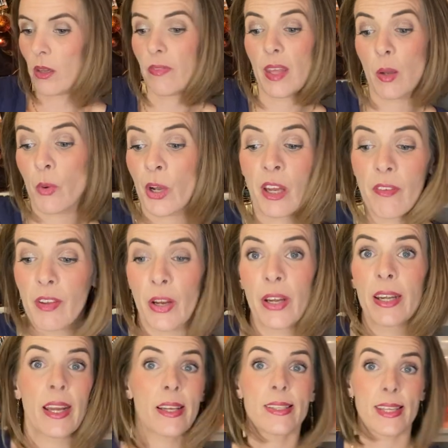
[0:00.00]
They work very
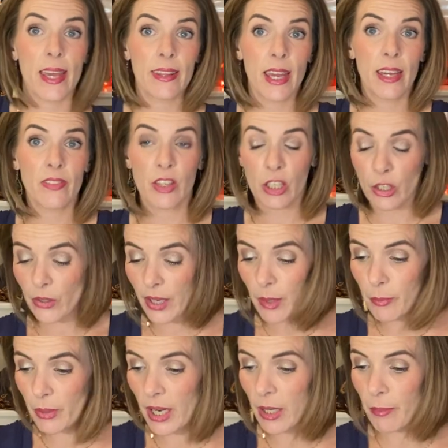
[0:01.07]
nice. I like the
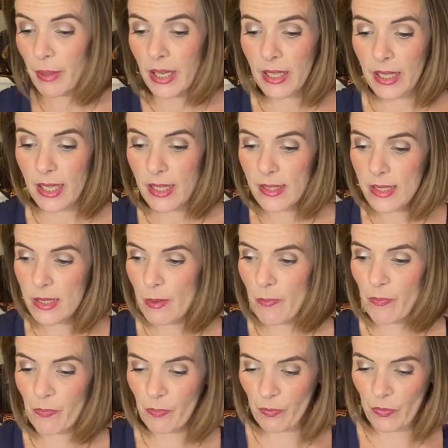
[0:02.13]
Curad brand Band-Aids.
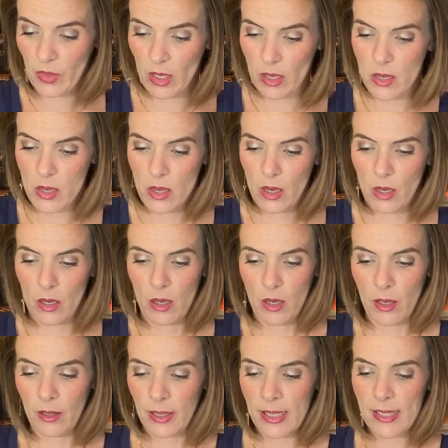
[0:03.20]

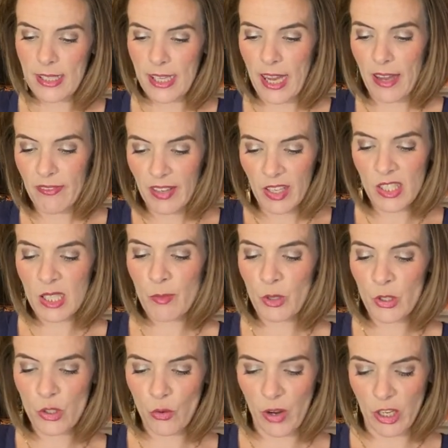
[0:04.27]
Let's see, I found some
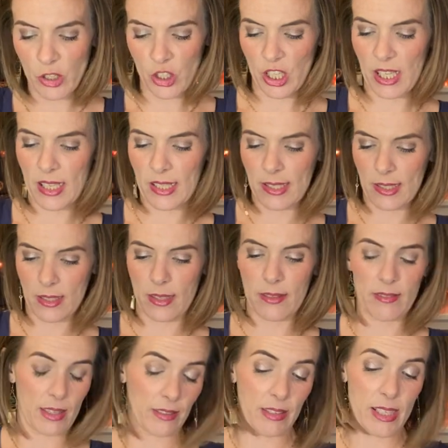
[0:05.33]
new scrunchies.
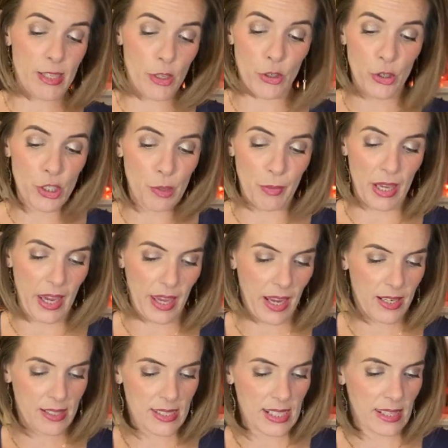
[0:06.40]
At least they're new to me. I
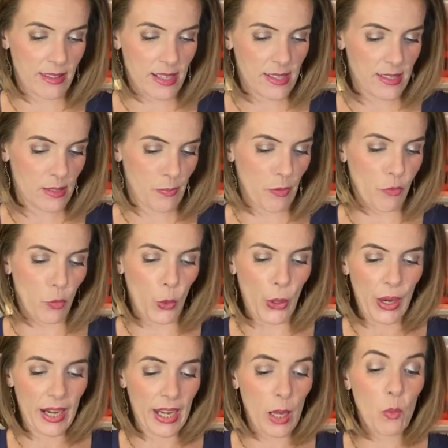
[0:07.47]
hadn't seen these before,
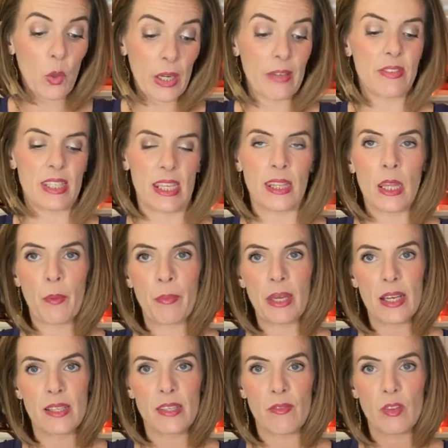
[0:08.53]
and I would have seen them
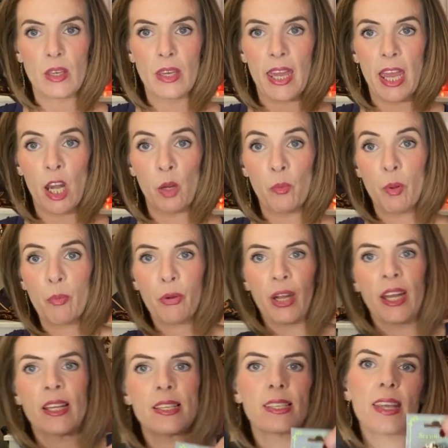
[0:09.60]
because of the animal
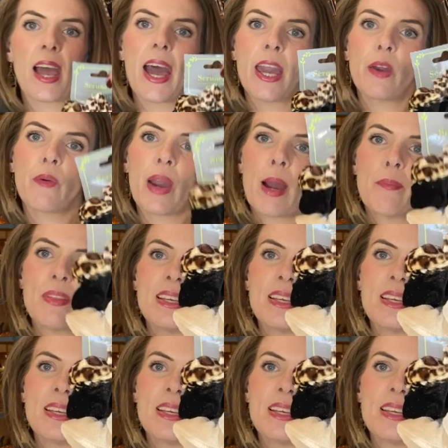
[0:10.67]
print. I grabbed